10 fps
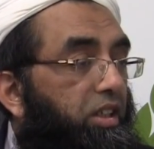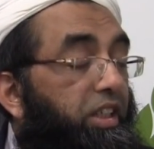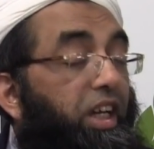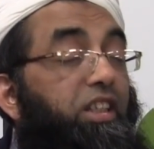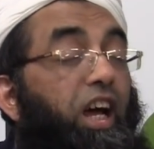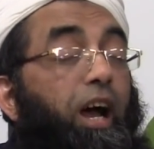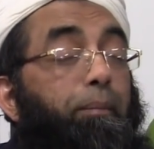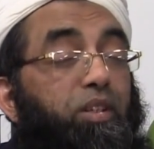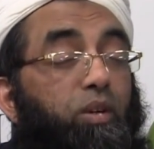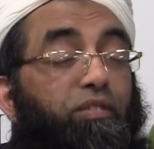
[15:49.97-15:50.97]
Get the
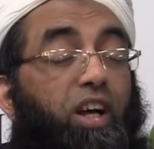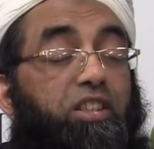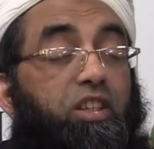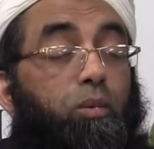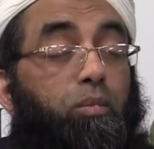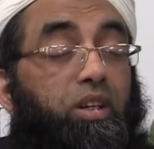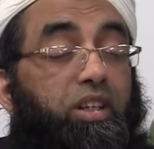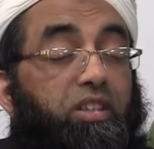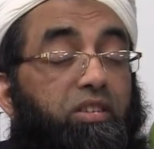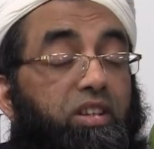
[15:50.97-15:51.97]
habit of fasting on
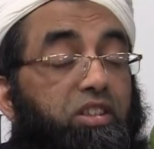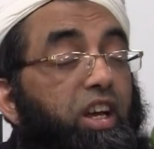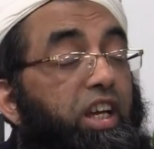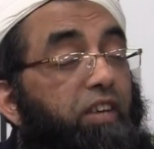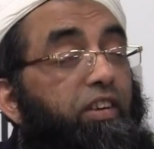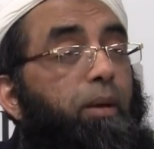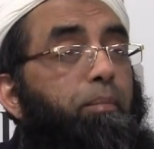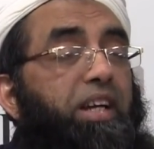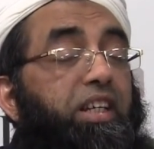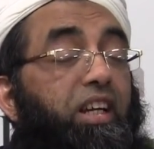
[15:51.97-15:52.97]
Mondays and Thursdays. Even the
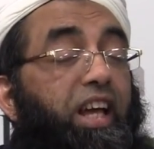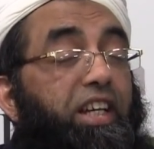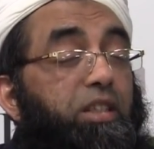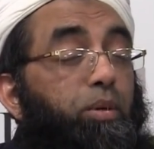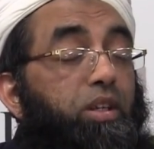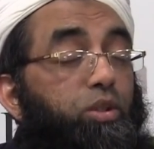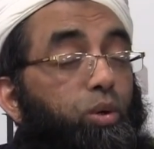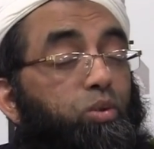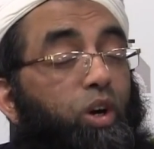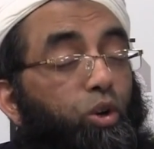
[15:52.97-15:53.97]
medical experts,
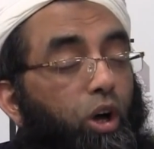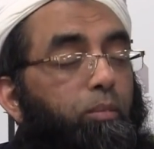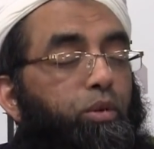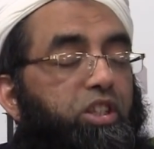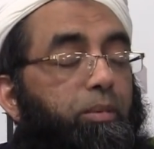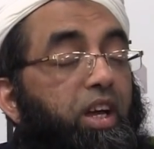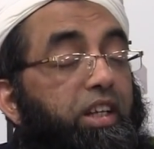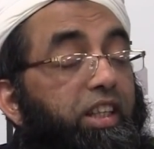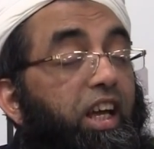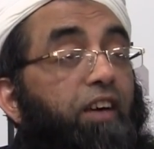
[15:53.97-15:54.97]
those who are non-Muslim,
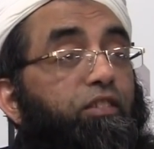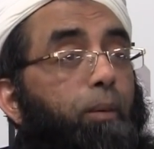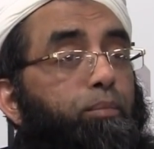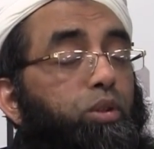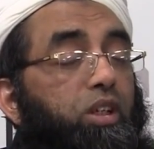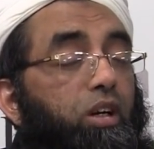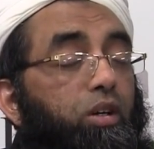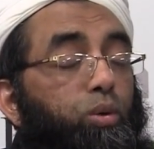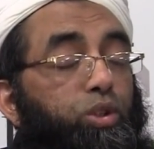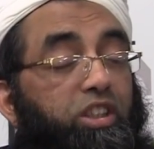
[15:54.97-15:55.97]
they have come to the
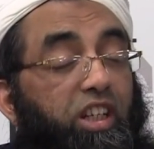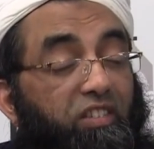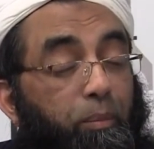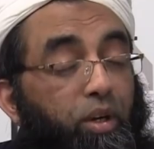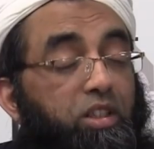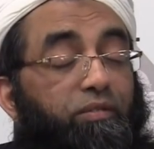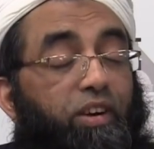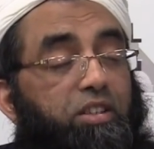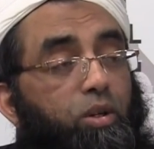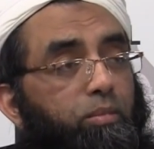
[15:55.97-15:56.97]
conclusion that if a person
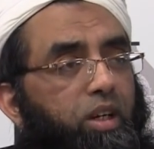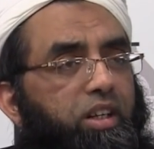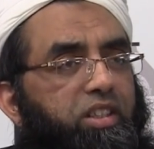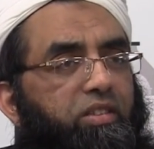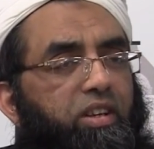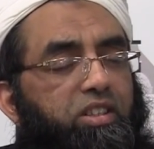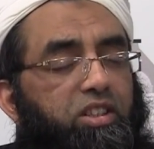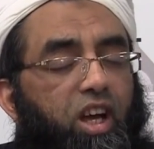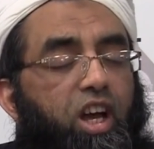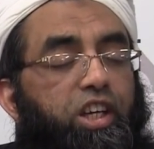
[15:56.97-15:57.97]
fasts on Mondays and
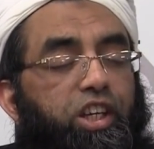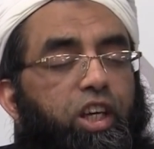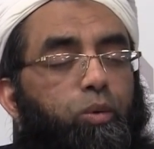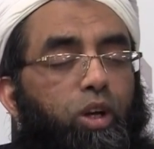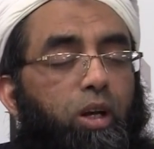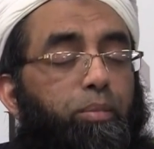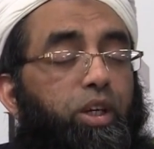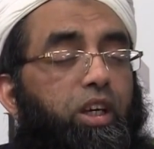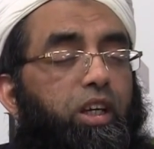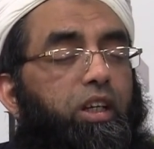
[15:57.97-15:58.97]
Thursdays, he will
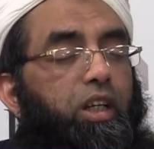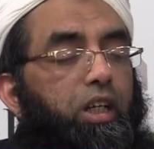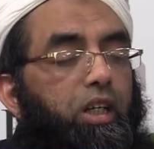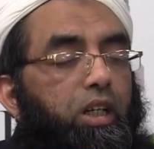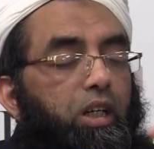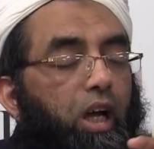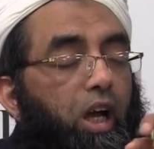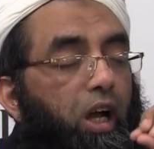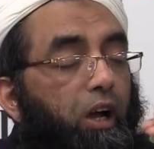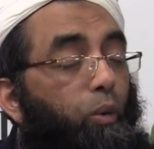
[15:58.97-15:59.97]
be
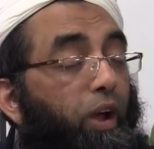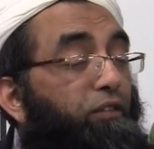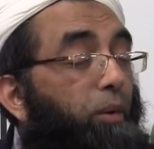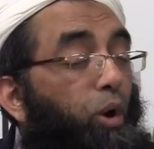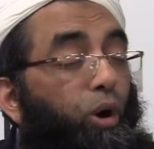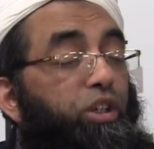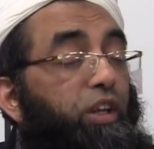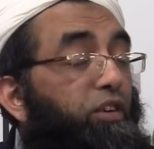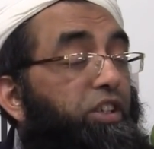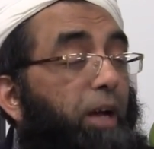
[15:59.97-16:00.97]
away from all
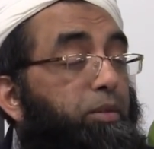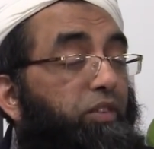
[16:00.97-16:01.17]
different types of